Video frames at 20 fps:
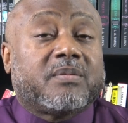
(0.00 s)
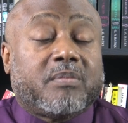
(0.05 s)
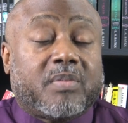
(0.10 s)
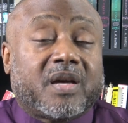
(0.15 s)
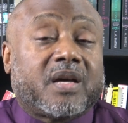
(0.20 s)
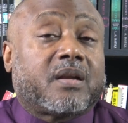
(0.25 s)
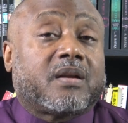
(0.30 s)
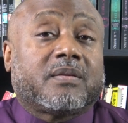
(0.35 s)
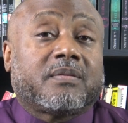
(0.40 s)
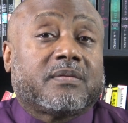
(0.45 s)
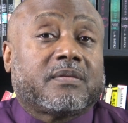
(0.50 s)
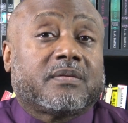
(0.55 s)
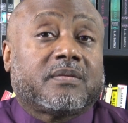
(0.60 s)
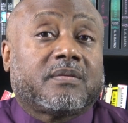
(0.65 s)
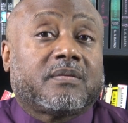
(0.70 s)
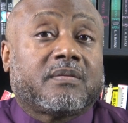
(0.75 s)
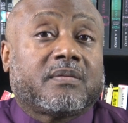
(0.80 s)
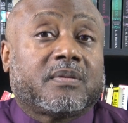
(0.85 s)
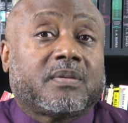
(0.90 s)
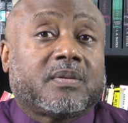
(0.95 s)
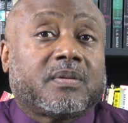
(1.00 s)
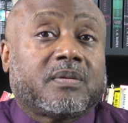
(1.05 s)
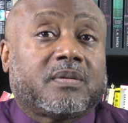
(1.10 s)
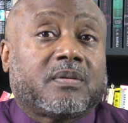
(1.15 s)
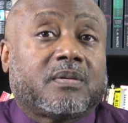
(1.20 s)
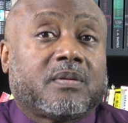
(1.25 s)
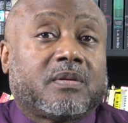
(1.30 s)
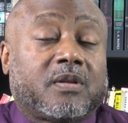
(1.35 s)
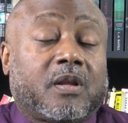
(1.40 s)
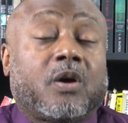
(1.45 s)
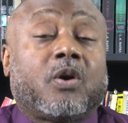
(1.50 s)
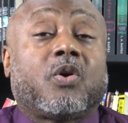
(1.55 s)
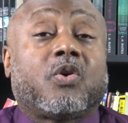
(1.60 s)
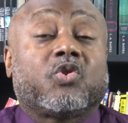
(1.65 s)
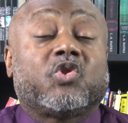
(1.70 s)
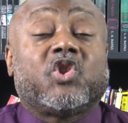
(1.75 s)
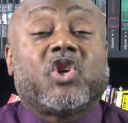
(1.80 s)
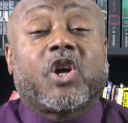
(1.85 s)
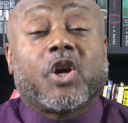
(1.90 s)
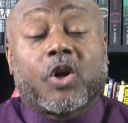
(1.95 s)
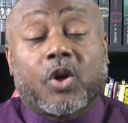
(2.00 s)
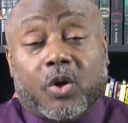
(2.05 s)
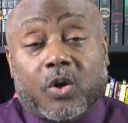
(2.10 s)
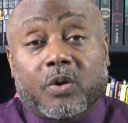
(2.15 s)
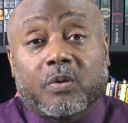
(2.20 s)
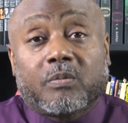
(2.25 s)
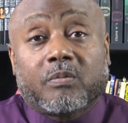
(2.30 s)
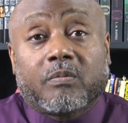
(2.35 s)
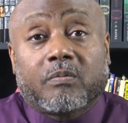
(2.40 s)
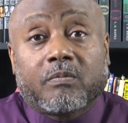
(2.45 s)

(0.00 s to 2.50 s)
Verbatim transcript: better long term.